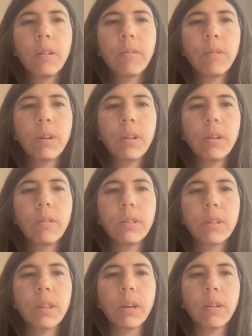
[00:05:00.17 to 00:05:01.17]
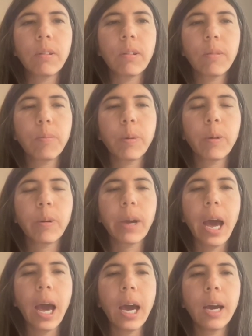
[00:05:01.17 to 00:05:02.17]
rook goes there.
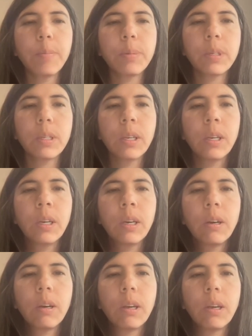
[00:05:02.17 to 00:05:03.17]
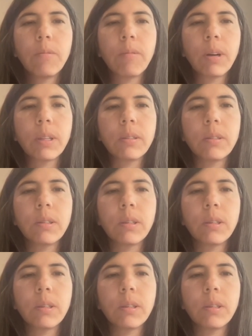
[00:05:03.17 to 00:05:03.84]
Perhaps he wants to